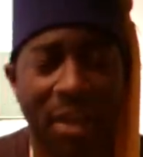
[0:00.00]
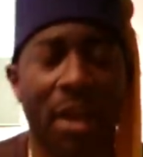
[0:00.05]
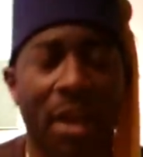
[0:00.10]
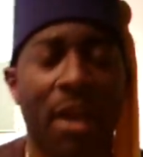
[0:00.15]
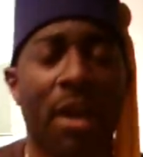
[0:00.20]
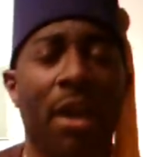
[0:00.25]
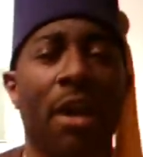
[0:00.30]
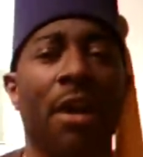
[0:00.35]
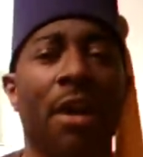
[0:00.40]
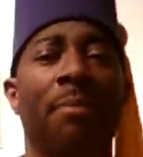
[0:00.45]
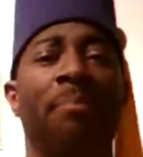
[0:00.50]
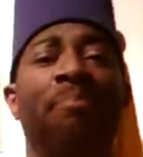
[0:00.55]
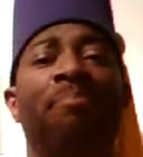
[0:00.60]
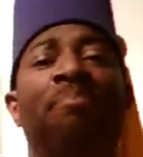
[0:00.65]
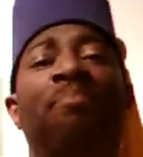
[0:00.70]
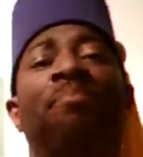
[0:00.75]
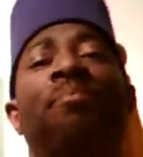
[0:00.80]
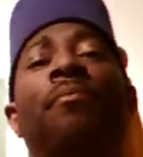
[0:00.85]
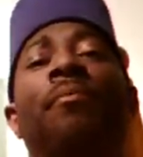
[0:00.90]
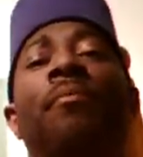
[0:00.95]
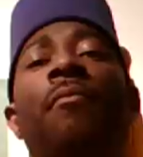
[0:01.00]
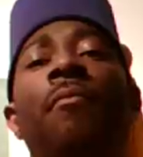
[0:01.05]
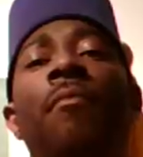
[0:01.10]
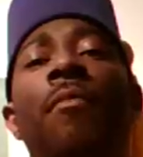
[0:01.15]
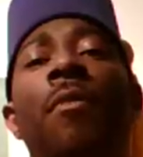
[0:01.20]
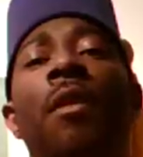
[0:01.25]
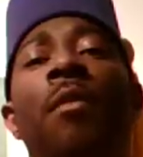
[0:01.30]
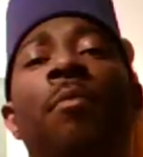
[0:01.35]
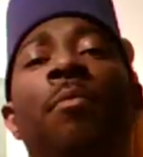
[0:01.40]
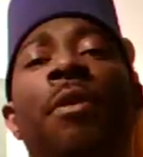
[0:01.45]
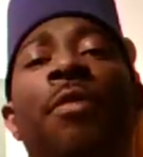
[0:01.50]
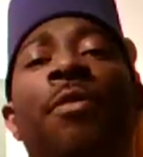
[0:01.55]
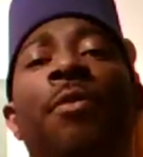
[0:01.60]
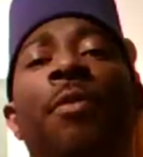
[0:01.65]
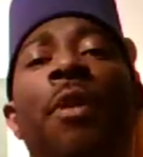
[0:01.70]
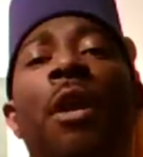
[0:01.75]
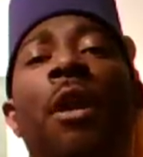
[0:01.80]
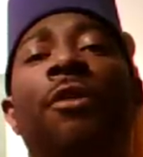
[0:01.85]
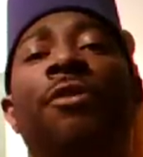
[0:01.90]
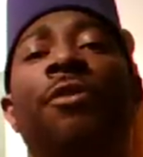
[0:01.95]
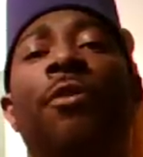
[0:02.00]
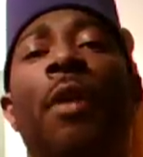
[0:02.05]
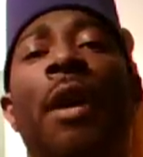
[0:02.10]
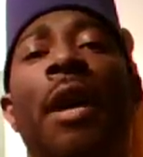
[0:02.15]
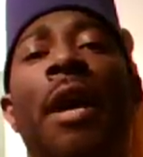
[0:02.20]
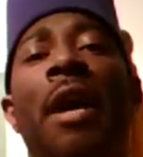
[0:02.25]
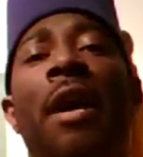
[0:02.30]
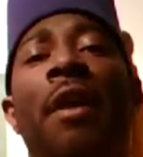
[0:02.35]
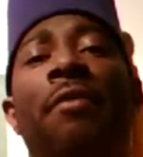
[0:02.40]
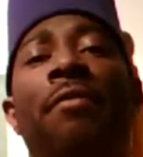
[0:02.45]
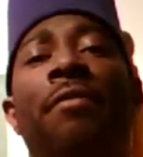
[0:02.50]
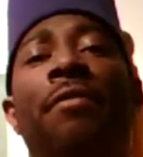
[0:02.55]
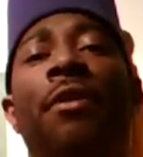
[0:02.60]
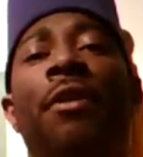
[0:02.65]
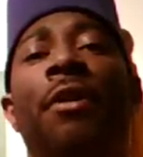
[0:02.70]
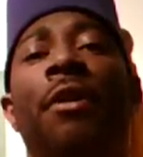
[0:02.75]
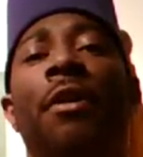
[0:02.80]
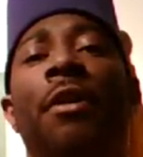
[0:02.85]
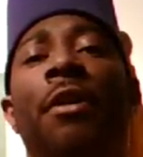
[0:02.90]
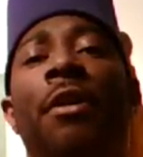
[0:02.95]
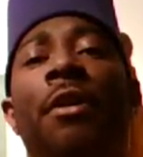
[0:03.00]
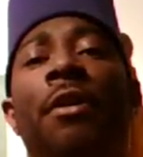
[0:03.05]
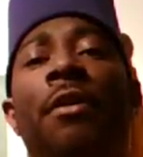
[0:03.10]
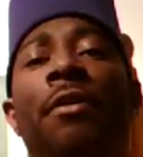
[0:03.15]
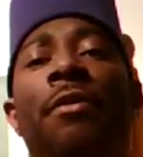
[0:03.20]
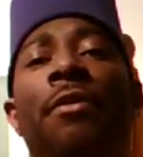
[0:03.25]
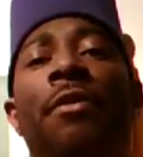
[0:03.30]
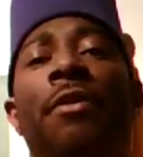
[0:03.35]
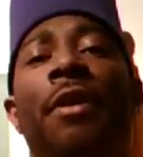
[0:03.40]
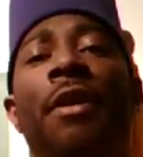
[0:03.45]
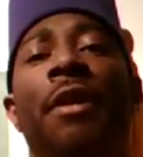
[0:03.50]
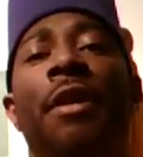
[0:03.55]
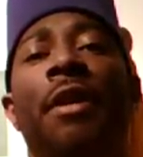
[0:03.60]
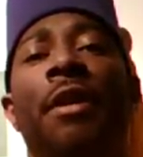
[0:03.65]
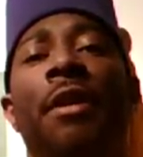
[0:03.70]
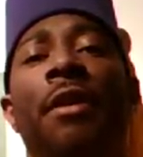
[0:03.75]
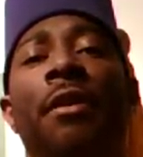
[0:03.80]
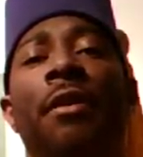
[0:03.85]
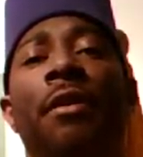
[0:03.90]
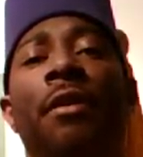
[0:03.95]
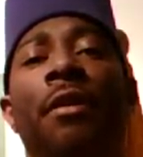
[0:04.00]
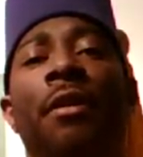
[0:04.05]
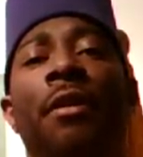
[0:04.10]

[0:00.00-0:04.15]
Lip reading: But we also have the